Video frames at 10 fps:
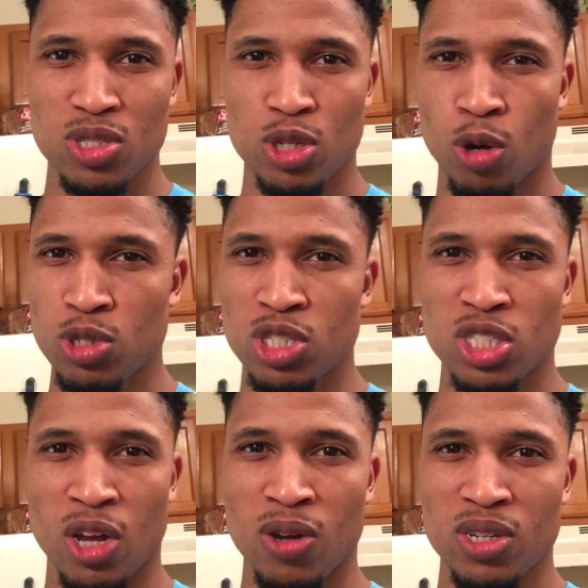kosher
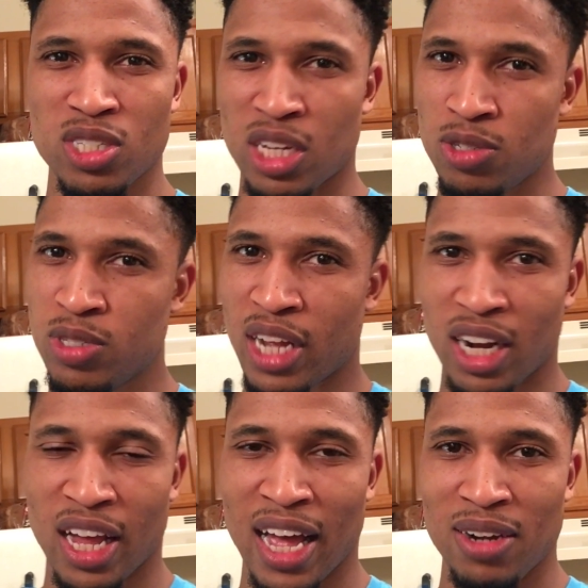salt because I use that
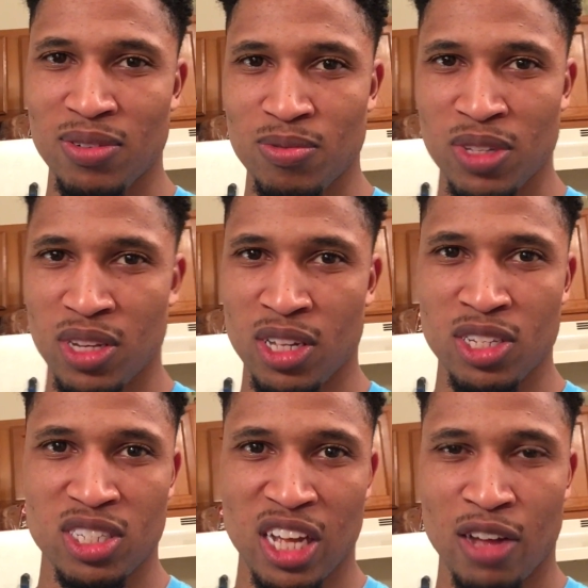a lot with other
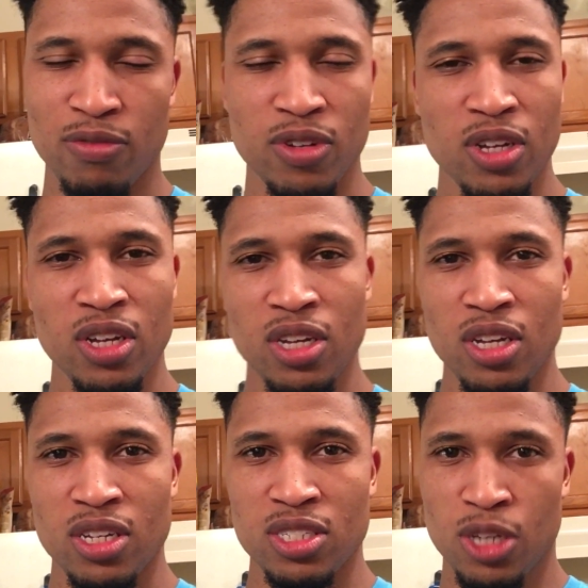stuff.
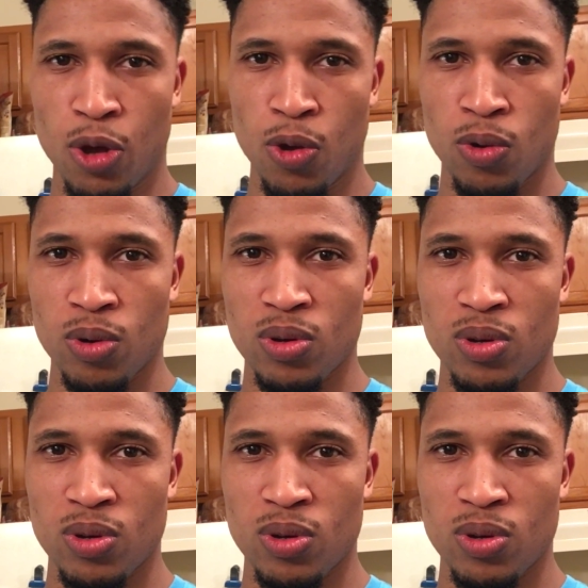So